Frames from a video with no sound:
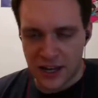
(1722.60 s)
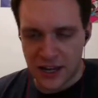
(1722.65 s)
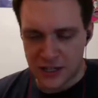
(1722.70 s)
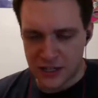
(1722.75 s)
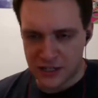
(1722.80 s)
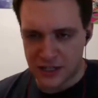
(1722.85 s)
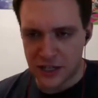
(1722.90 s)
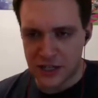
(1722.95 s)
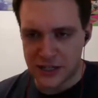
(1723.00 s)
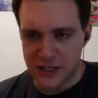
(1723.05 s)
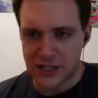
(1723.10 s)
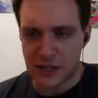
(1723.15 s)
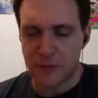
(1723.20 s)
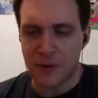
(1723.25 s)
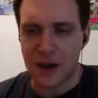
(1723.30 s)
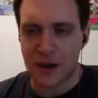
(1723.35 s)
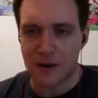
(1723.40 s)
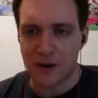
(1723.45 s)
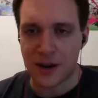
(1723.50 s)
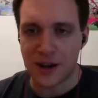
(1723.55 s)
some
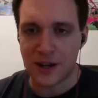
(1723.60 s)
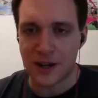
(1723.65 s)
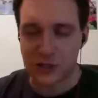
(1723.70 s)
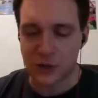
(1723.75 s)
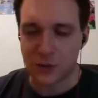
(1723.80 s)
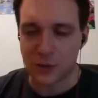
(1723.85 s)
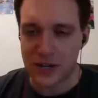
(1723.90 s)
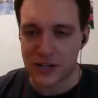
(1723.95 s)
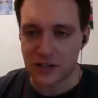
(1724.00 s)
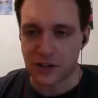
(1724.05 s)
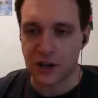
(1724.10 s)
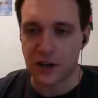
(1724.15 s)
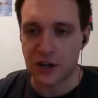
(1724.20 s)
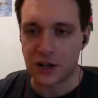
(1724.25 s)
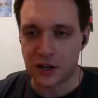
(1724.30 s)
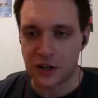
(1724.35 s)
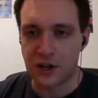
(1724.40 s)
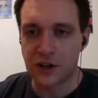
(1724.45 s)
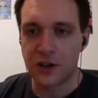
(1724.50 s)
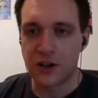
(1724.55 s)
areas there is like,
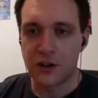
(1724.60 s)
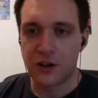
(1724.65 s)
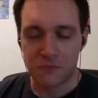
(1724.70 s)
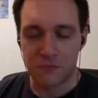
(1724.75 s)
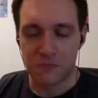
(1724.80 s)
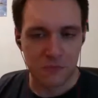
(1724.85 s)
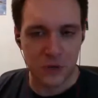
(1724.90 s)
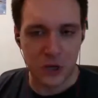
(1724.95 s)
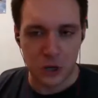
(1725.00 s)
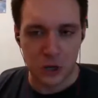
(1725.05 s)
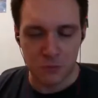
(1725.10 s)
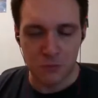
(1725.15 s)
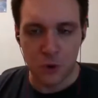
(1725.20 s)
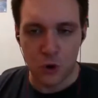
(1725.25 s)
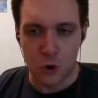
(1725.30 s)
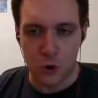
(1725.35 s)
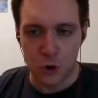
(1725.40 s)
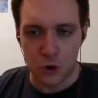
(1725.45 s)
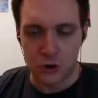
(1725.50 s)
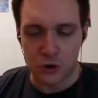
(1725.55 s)

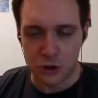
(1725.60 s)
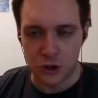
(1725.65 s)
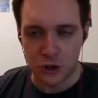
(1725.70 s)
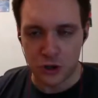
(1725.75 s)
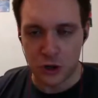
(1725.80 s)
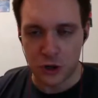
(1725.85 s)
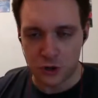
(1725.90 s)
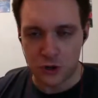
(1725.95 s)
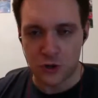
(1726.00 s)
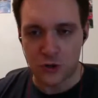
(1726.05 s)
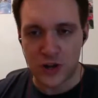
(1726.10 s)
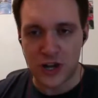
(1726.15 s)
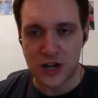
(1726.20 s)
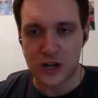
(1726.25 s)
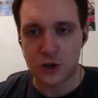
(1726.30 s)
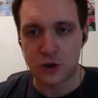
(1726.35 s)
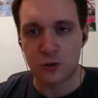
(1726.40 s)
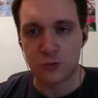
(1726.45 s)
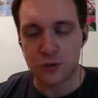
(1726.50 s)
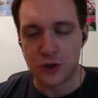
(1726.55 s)
more
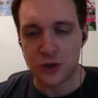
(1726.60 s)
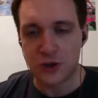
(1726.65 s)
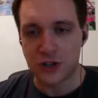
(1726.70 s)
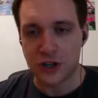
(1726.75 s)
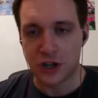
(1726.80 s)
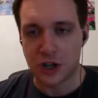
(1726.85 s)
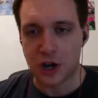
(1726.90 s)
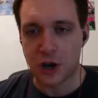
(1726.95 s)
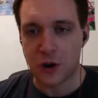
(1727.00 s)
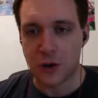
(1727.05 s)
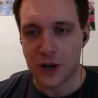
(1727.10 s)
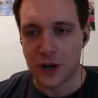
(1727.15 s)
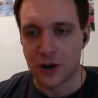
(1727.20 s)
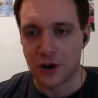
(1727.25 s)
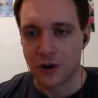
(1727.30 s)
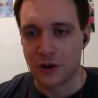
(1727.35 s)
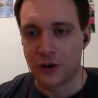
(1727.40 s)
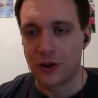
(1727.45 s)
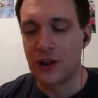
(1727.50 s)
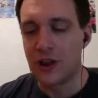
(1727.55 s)
traditional music going
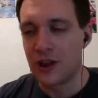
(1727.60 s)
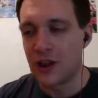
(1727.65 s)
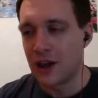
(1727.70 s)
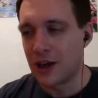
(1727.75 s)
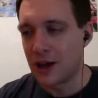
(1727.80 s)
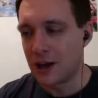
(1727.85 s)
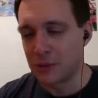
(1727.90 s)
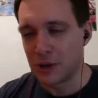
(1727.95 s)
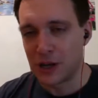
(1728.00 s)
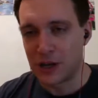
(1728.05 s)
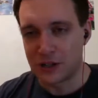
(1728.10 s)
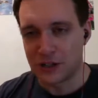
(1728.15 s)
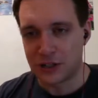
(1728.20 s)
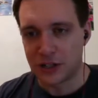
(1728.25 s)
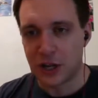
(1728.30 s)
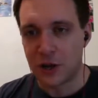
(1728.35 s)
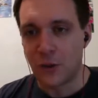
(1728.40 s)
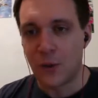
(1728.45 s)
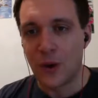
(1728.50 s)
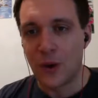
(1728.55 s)
on, blasting away.